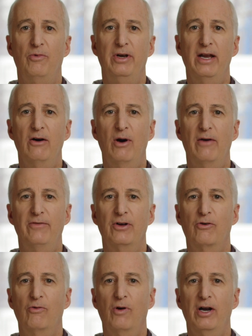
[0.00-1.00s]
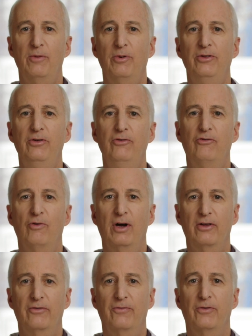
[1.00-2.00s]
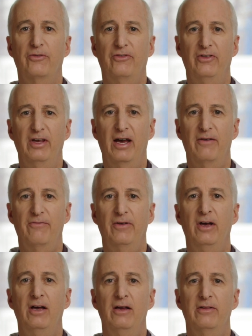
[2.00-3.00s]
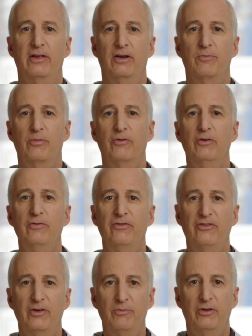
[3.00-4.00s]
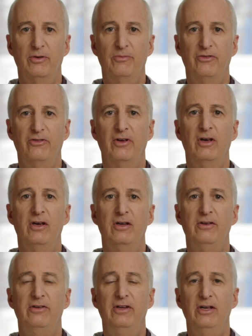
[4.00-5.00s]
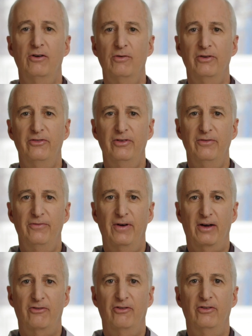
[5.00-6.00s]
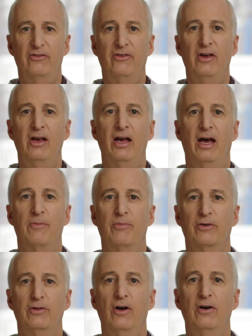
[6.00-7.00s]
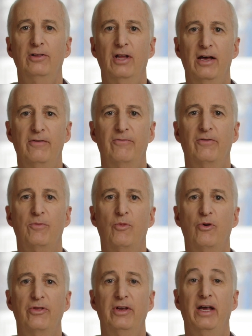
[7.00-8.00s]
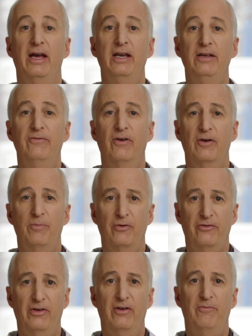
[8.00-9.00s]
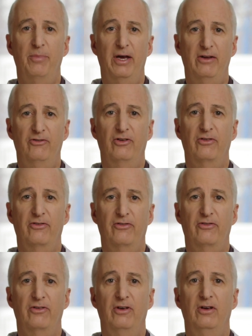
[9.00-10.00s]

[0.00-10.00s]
We now have incredible new drugs for CF that improve symptoms, decrease infections, and prolong life for more than 85% of patients.